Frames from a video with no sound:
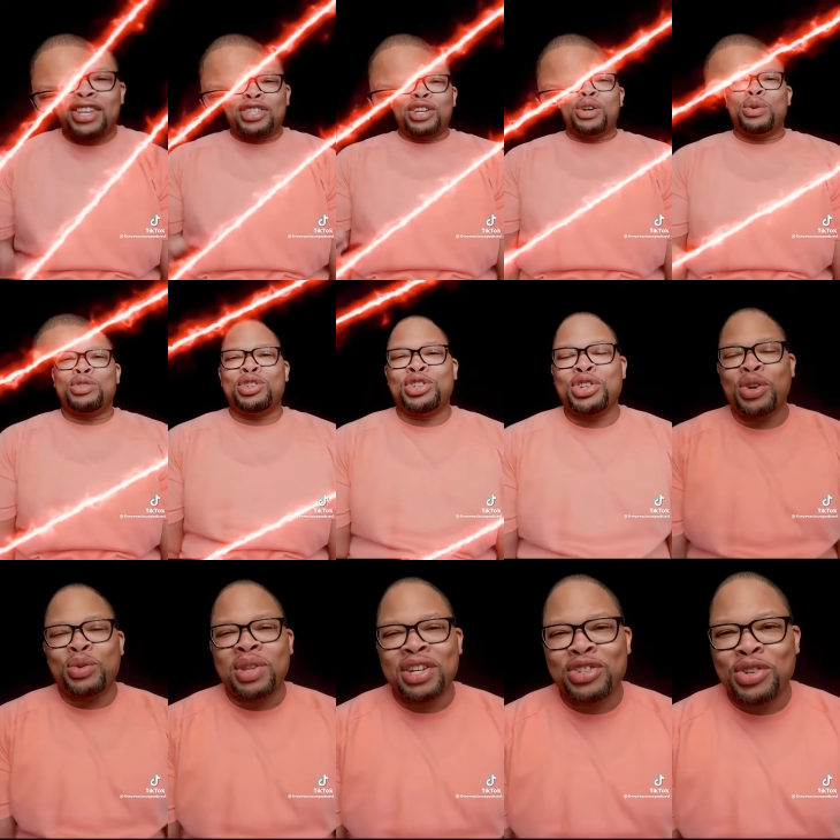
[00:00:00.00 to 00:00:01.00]
it goes to show
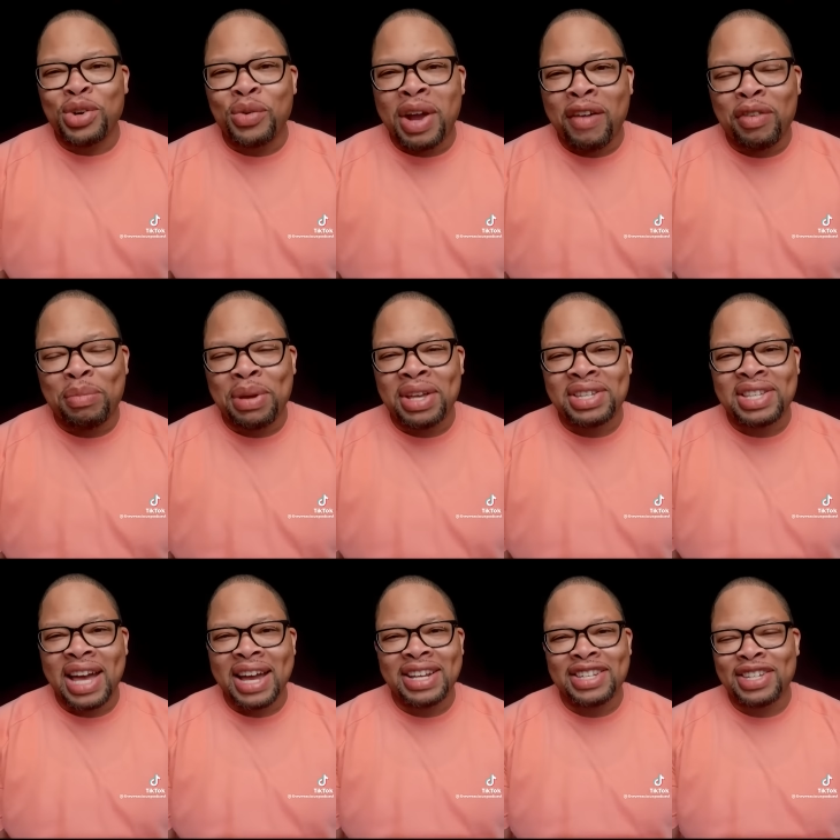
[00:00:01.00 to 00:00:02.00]
that you don't have to be a
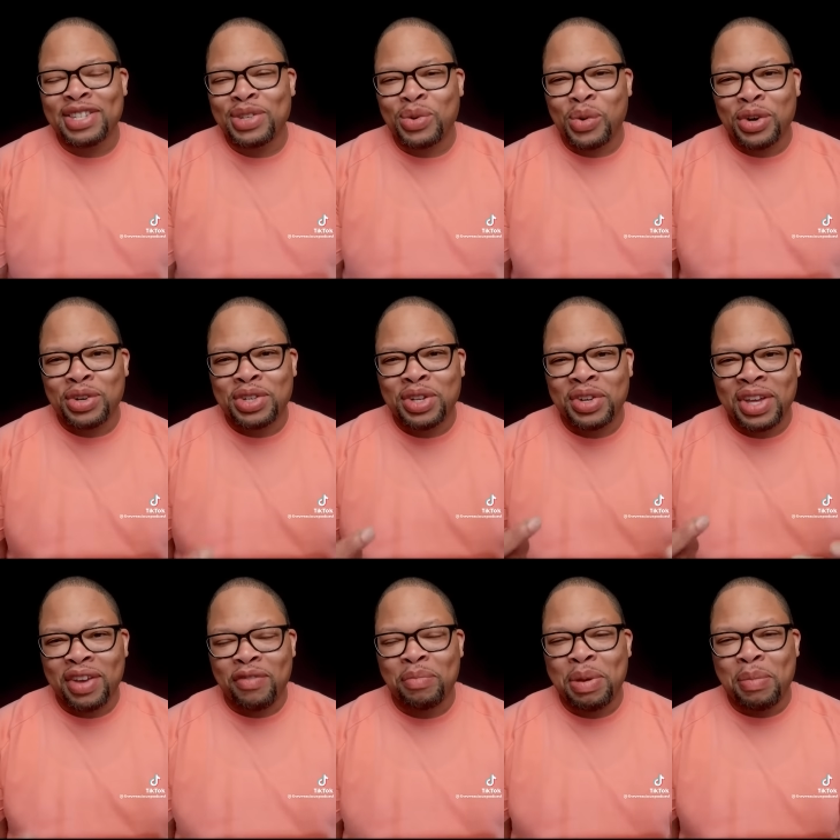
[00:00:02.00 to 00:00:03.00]
scientist in order to
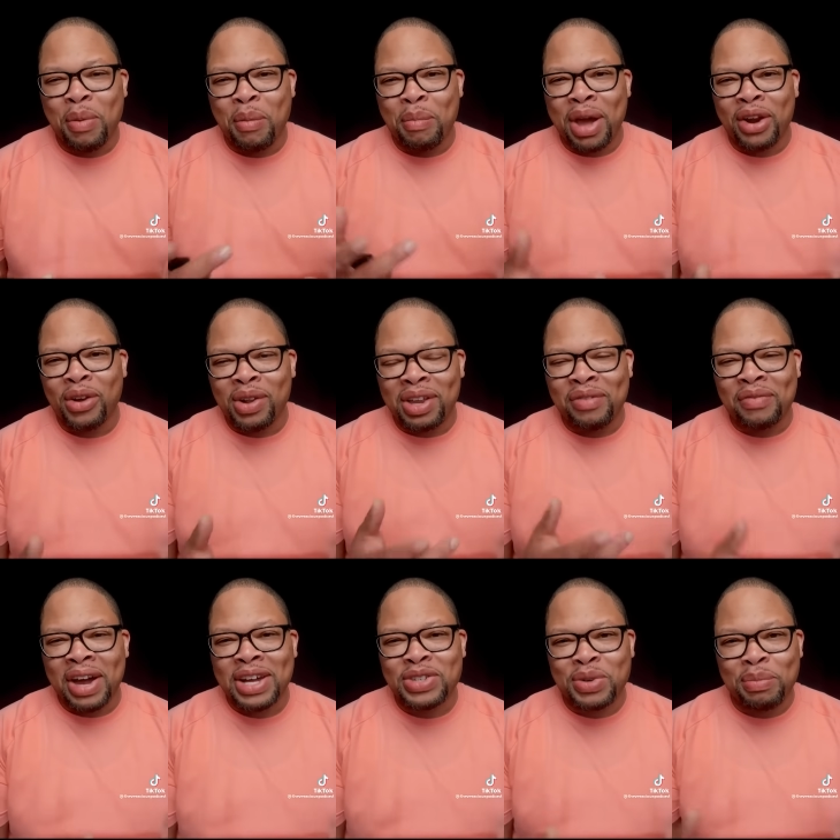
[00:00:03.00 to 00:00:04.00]
give people medical
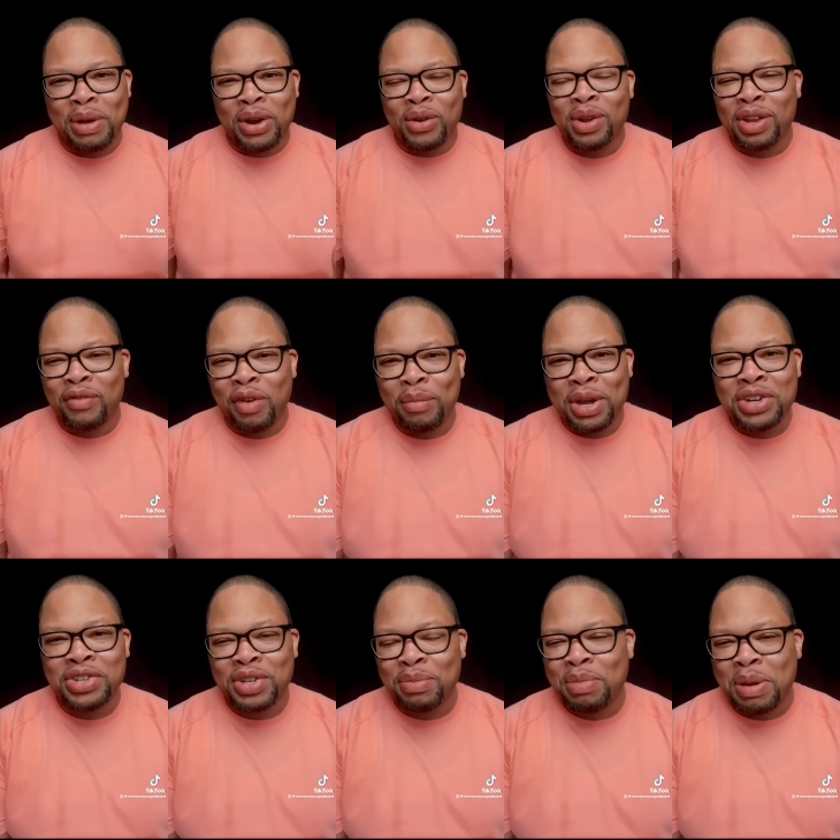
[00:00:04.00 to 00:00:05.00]
advice or medical
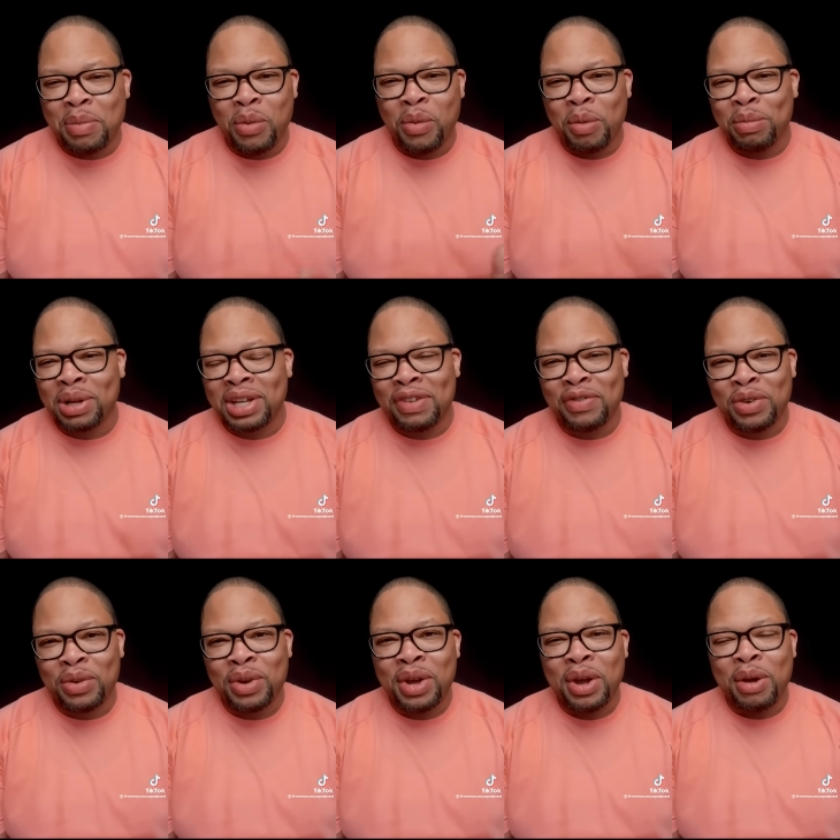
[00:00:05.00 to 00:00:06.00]
information, and people will believe
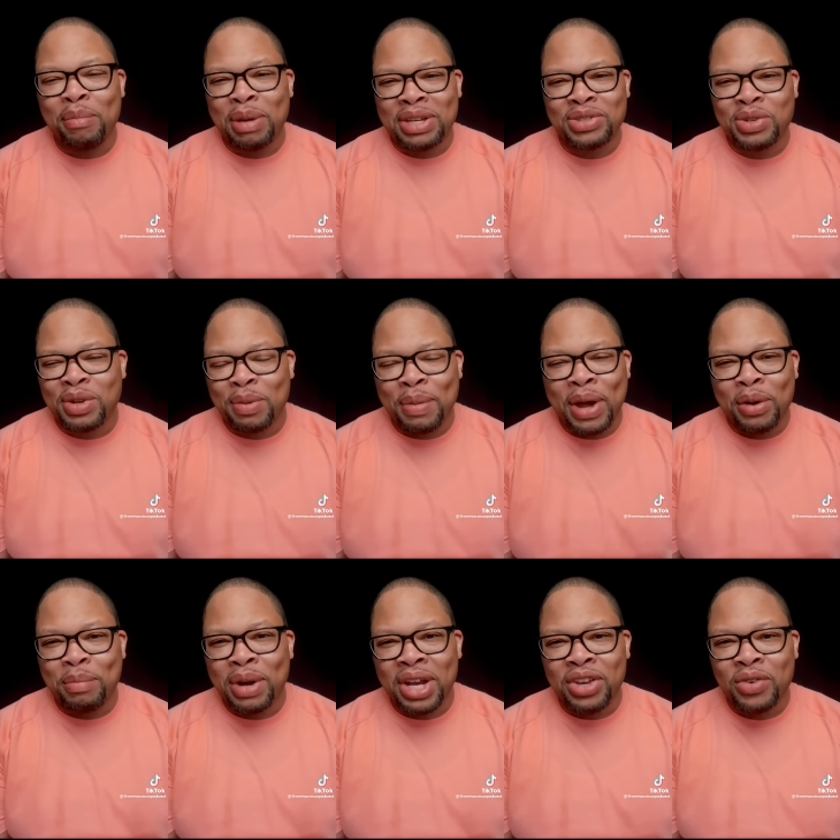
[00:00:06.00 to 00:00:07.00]
you based on the amount of
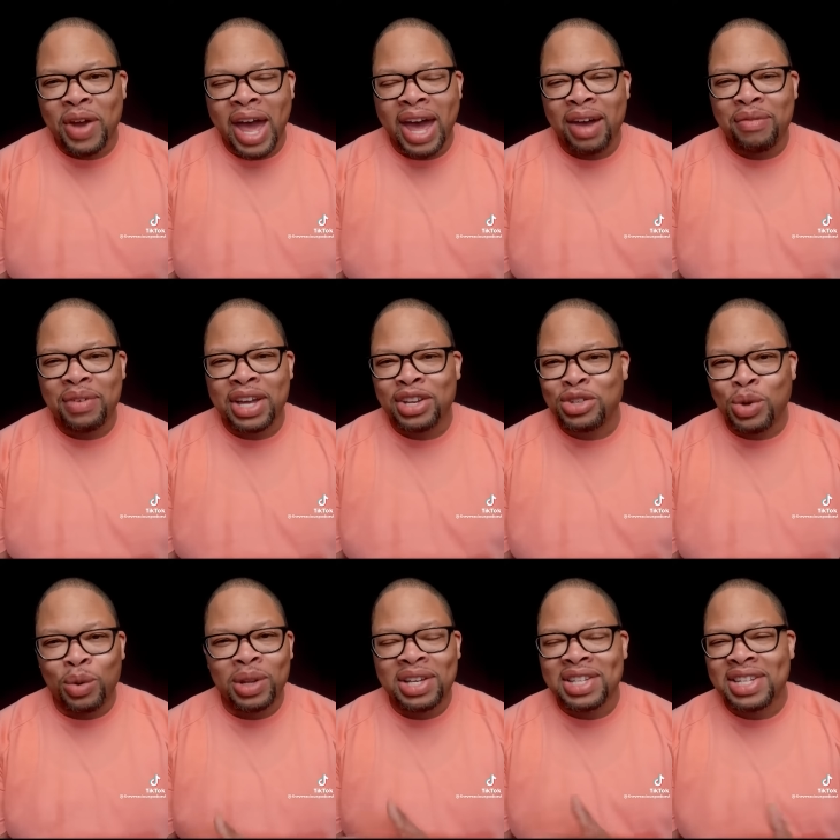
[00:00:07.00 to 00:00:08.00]
money you have and
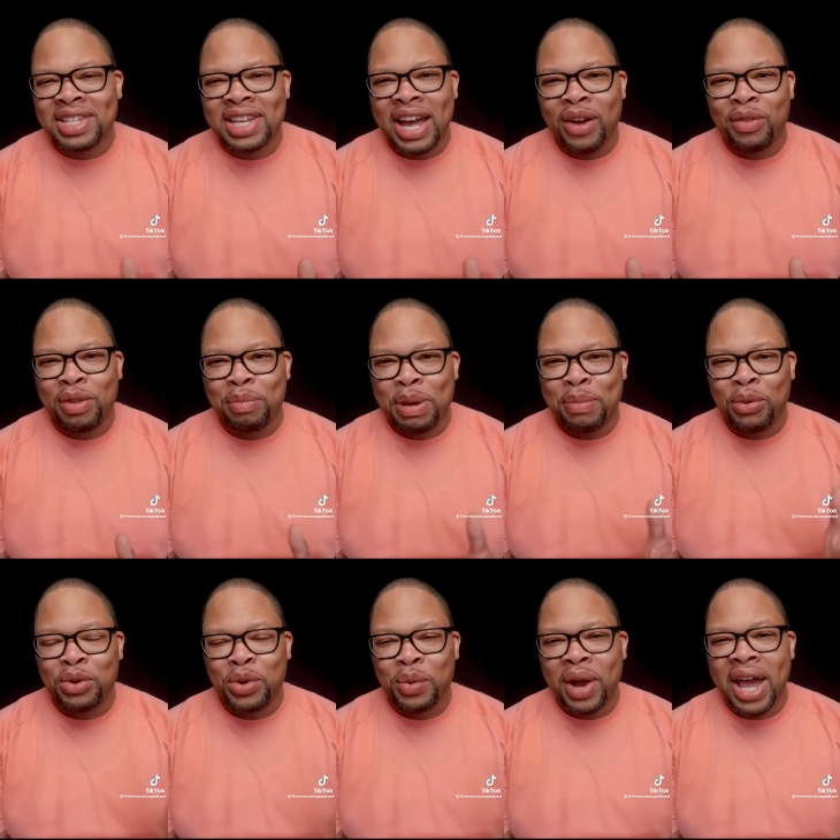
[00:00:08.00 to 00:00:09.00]
totally discount the people
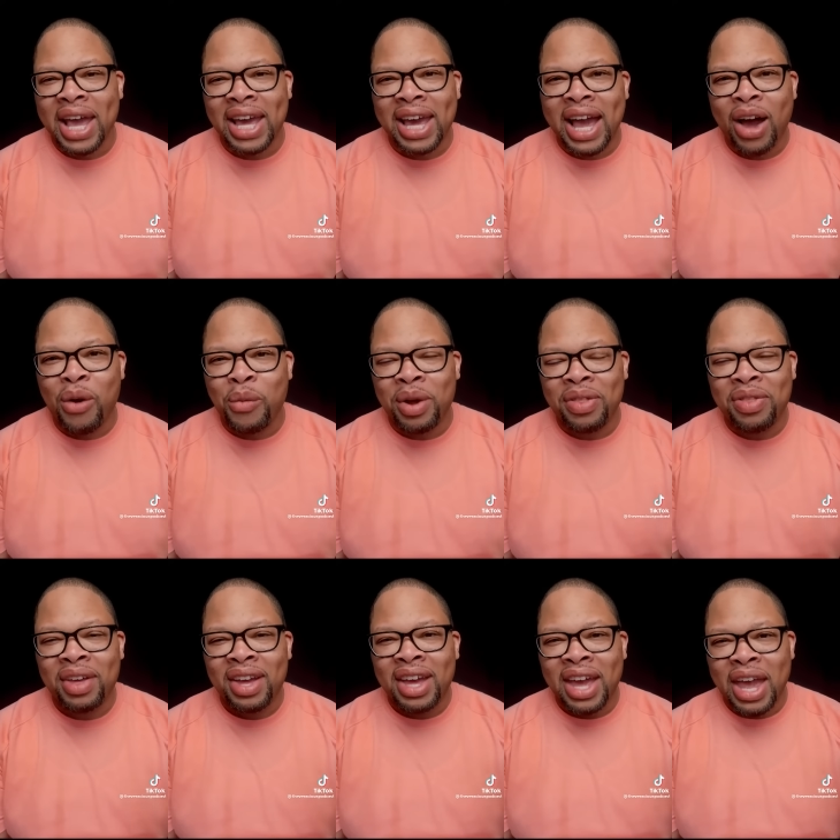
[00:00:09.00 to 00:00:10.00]
you were hanging out with
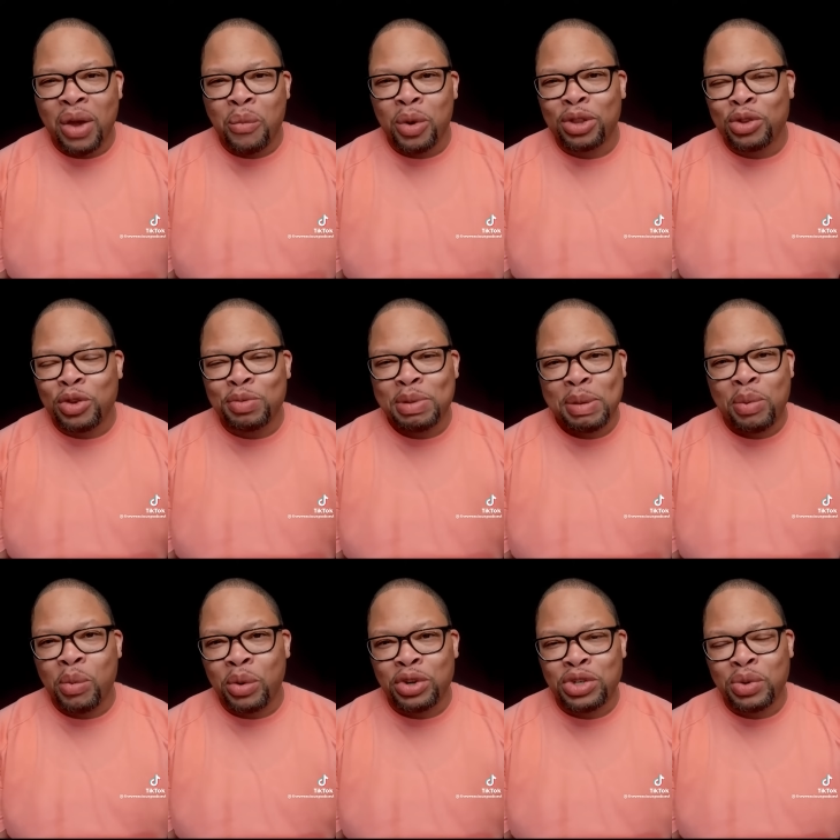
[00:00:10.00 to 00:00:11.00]
and what those people
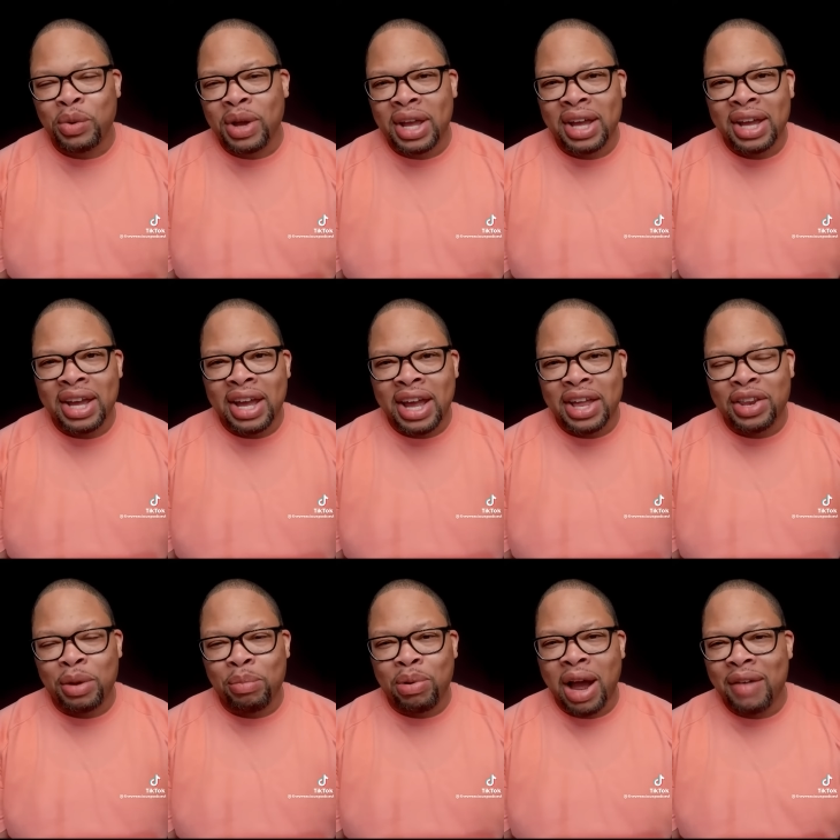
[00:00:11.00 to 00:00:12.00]
were doing in
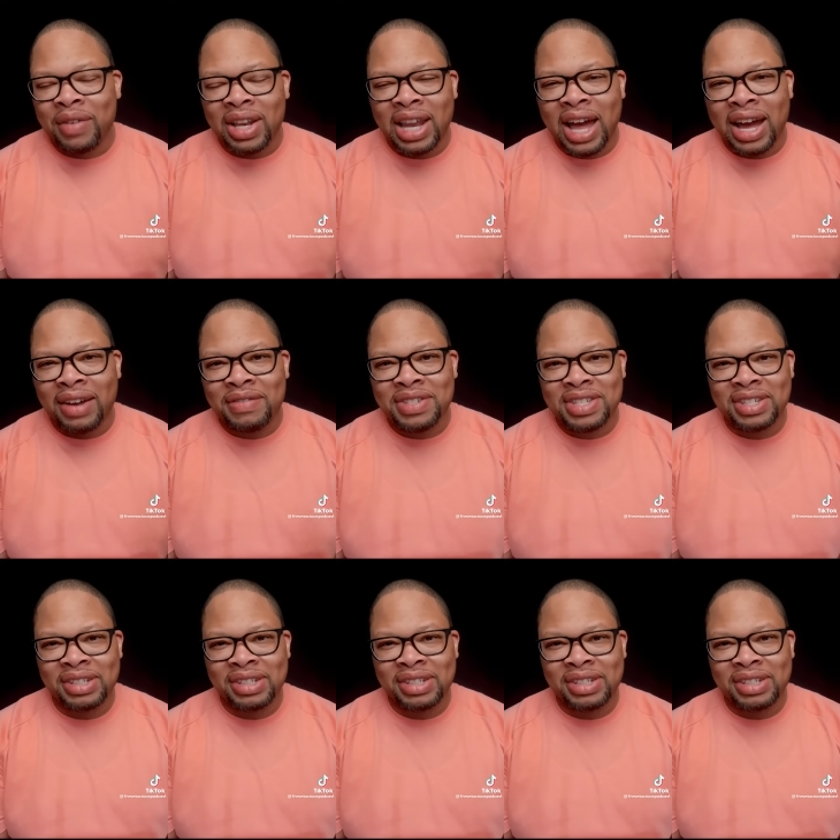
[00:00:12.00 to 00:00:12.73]
their private lives.